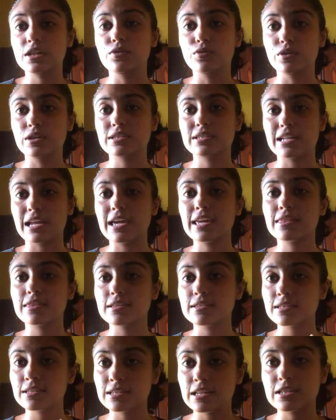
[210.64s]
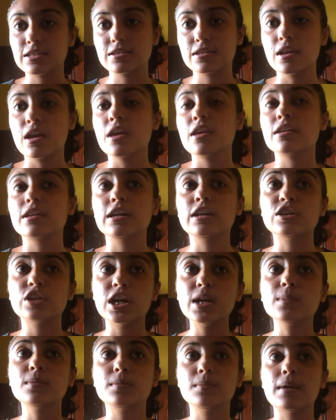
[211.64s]
it's like this, and that's
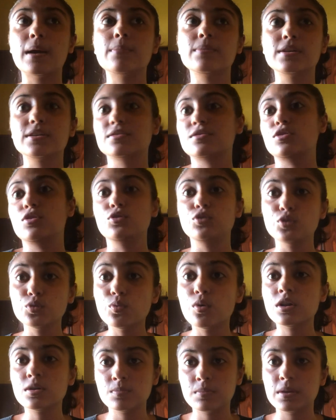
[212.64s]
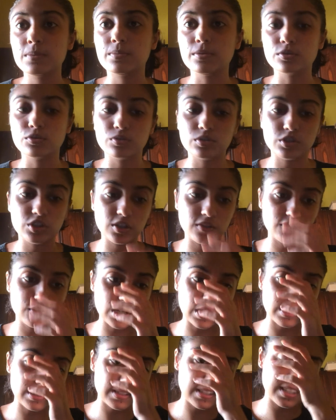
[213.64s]
incredibly bad because you want people to achieve
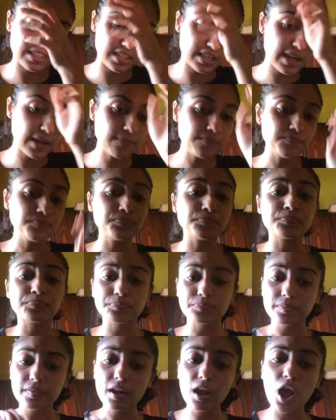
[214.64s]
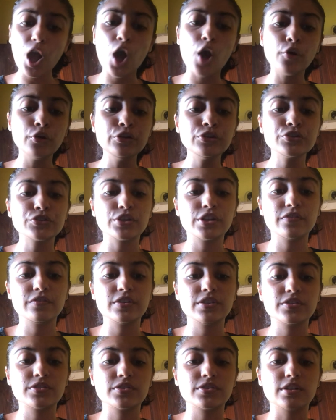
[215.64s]
justice. Yeah, how do you solve
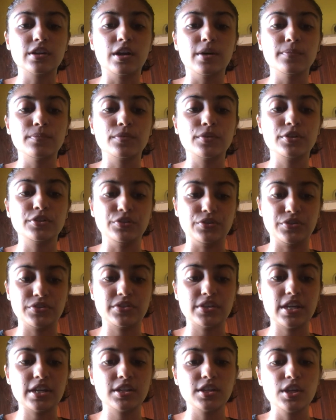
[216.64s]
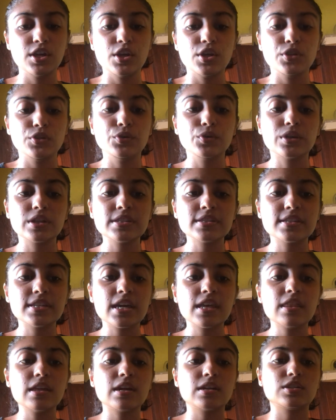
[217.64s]
this on your side? You can
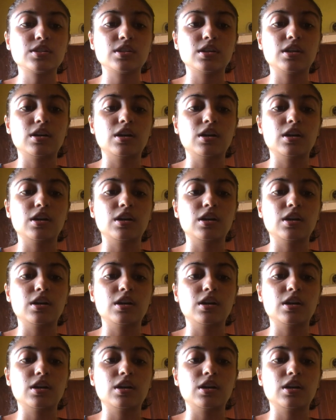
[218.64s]
say that